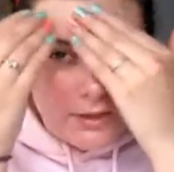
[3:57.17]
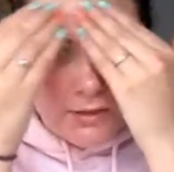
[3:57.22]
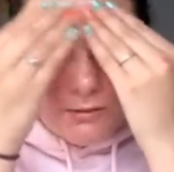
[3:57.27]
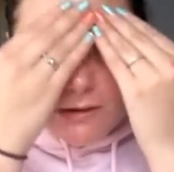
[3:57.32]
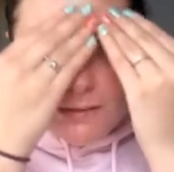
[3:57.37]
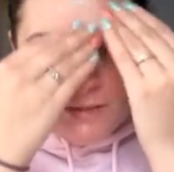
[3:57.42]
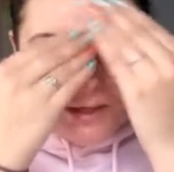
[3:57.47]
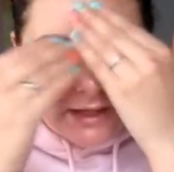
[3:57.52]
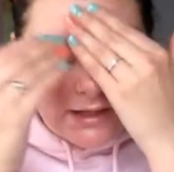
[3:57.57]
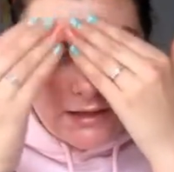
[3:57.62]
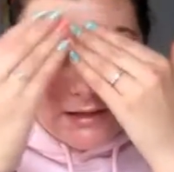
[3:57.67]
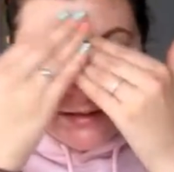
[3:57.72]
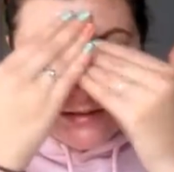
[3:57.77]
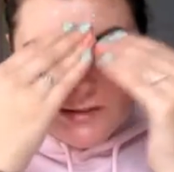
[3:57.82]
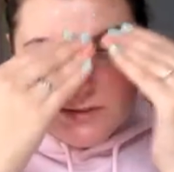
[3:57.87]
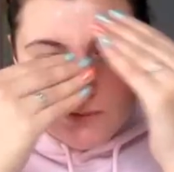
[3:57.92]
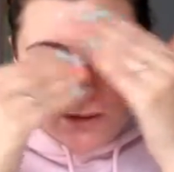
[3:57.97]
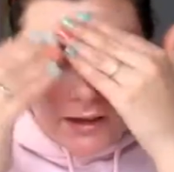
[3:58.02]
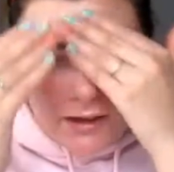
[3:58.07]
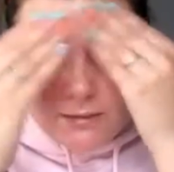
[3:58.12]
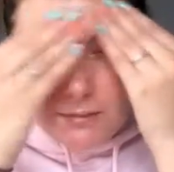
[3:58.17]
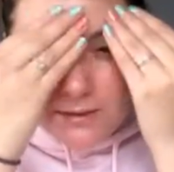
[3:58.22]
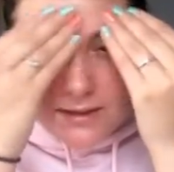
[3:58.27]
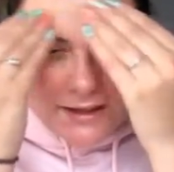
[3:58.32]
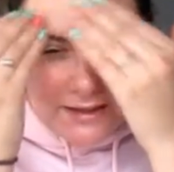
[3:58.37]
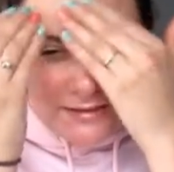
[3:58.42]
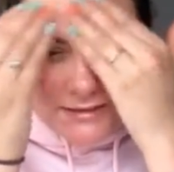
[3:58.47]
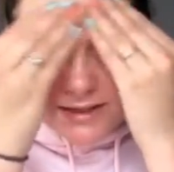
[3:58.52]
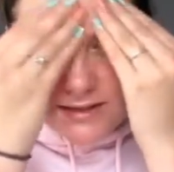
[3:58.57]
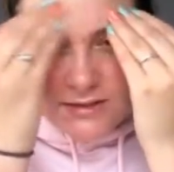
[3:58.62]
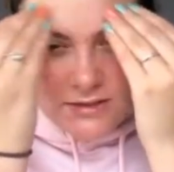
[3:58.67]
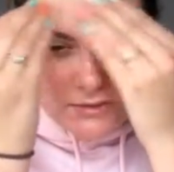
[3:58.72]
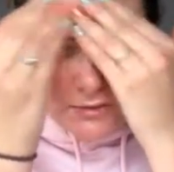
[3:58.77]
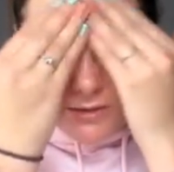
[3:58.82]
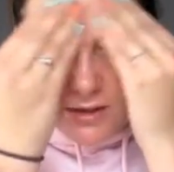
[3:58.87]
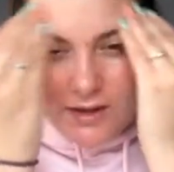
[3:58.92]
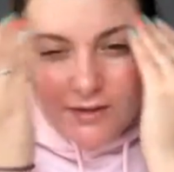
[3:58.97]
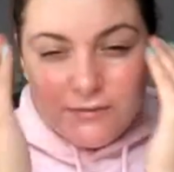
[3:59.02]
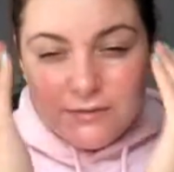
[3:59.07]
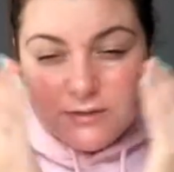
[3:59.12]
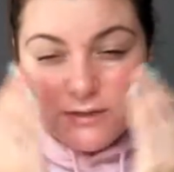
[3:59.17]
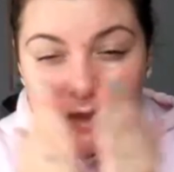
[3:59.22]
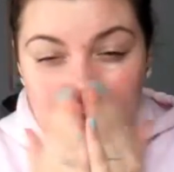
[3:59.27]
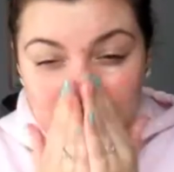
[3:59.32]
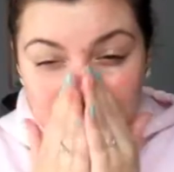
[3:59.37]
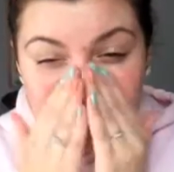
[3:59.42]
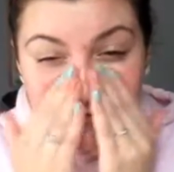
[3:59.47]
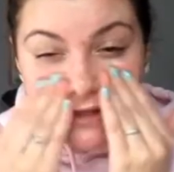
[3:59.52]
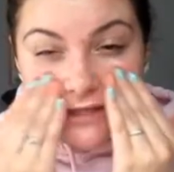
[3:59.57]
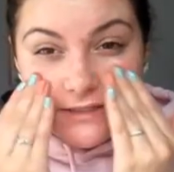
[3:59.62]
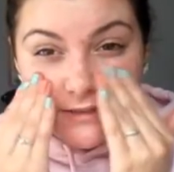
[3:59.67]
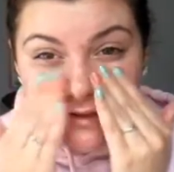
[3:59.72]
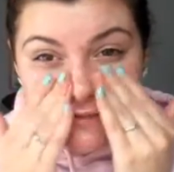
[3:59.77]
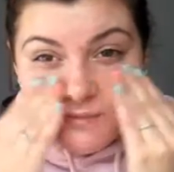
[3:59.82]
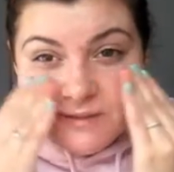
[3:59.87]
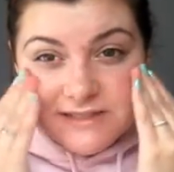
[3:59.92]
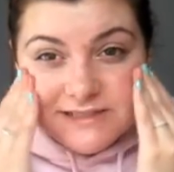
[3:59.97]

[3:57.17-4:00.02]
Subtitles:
you're rubbing it in as well, because I do have some flakes on my